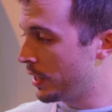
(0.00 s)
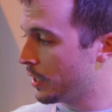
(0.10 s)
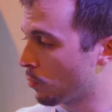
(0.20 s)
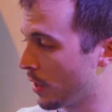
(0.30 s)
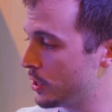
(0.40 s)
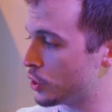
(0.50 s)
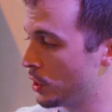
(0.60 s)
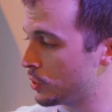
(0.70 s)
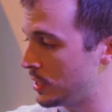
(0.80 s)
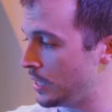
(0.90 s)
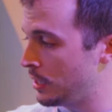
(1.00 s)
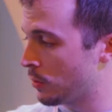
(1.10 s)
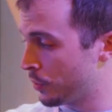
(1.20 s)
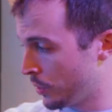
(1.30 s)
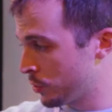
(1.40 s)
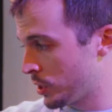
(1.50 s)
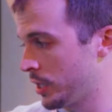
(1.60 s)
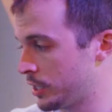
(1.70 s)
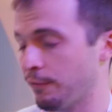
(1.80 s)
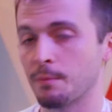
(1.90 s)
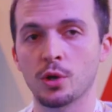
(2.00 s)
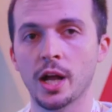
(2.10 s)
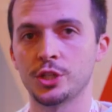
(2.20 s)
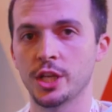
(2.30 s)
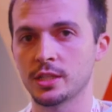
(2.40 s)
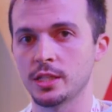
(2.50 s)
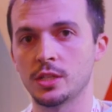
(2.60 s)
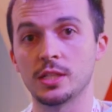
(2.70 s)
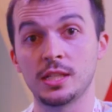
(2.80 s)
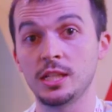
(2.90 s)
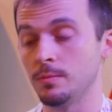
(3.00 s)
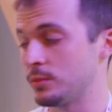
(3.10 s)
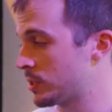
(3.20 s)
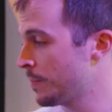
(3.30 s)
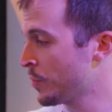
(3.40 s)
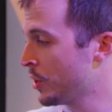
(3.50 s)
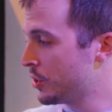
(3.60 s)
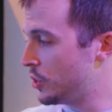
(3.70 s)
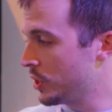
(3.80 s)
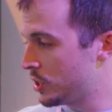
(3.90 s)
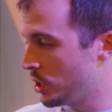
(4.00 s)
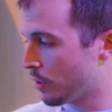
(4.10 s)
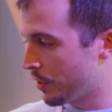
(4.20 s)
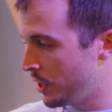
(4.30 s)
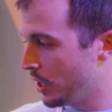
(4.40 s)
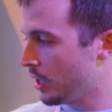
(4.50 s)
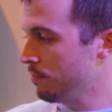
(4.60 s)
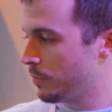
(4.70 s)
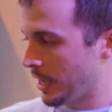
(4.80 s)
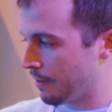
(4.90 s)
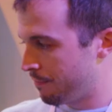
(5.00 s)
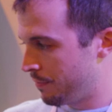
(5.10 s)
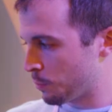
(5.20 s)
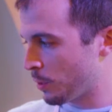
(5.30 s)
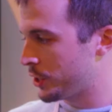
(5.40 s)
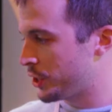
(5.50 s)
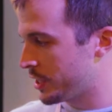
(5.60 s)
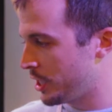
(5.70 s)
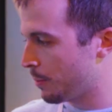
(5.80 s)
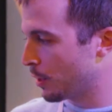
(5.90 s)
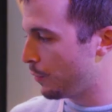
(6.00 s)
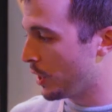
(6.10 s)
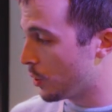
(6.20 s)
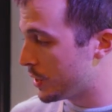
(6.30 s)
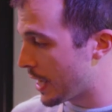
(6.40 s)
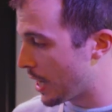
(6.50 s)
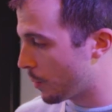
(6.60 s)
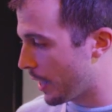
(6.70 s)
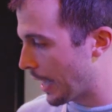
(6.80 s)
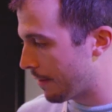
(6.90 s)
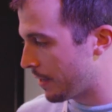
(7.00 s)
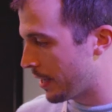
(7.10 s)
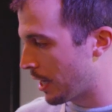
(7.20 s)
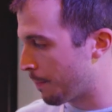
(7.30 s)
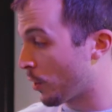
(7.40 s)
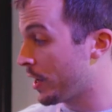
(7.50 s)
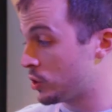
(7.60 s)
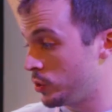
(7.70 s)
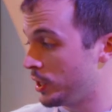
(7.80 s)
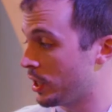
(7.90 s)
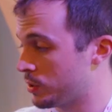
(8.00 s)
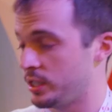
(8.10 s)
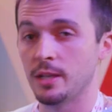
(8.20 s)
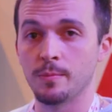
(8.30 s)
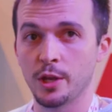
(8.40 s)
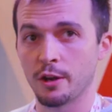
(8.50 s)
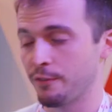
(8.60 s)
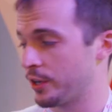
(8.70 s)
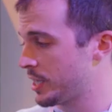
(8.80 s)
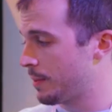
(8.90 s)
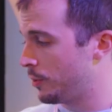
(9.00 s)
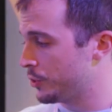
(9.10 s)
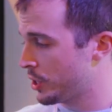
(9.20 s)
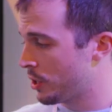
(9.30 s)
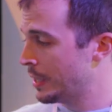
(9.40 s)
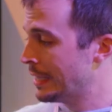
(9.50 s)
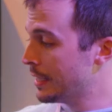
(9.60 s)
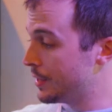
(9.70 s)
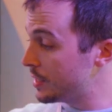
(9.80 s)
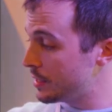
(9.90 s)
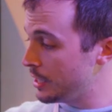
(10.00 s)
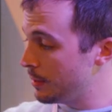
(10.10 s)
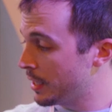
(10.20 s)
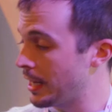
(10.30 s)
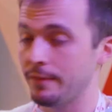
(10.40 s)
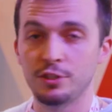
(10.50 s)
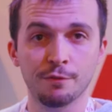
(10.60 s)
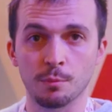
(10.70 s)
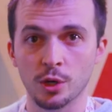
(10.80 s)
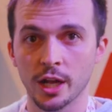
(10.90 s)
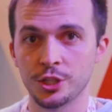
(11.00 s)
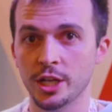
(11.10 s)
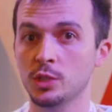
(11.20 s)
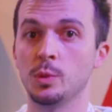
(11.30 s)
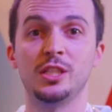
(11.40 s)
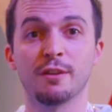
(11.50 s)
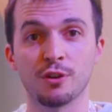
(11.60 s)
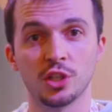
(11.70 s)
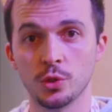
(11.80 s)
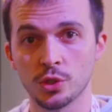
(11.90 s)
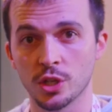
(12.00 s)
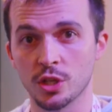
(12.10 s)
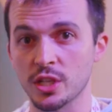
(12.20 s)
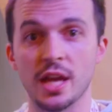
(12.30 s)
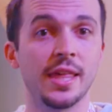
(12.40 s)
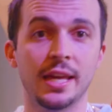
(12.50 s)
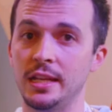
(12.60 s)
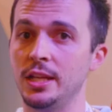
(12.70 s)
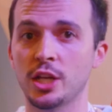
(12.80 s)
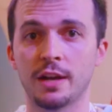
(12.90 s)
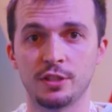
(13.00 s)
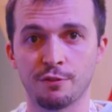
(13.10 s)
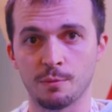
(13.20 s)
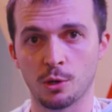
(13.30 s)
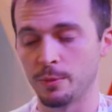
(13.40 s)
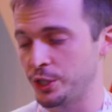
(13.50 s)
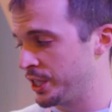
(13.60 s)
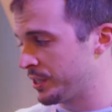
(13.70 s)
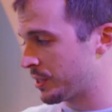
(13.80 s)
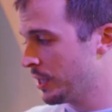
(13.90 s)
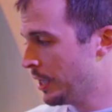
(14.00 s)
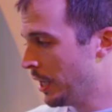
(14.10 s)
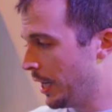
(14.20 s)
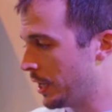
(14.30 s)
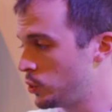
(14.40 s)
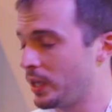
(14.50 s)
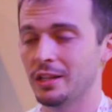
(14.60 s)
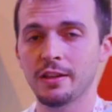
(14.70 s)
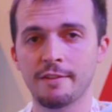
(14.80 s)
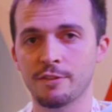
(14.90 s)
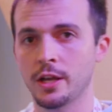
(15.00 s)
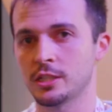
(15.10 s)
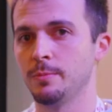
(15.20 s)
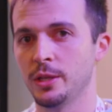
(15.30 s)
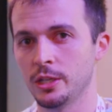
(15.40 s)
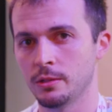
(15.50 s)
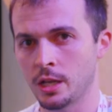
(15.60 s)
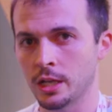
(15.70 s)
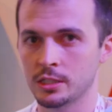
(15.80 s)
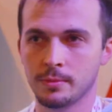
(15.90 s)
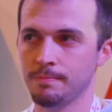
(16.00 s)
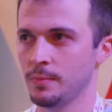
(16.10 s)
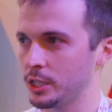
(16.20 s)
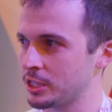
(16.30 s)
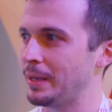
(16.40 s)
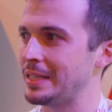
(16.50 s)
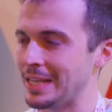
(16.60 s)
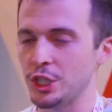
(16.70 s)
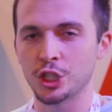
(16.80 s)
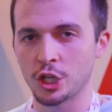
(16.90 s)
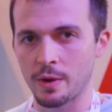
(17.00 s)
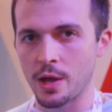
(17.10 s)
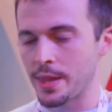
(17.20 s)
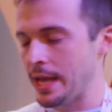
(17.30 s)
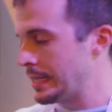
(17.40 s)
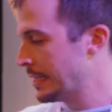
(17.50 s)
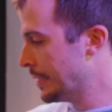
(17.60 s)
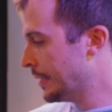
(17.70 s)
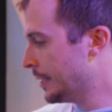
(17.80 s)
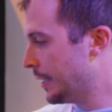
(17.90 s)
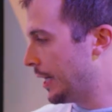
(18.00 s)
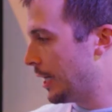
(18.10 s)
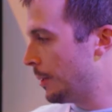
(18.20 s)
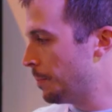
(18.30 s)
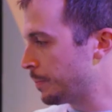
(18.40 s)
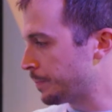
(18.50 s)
can arrange those different projects into teams. So you can see over here, we have this project here, but if we go down, we have a brand studio team here, for example. So this team can have different projects with different users, and they can each have different permissions. So you get a lot of customization around that. And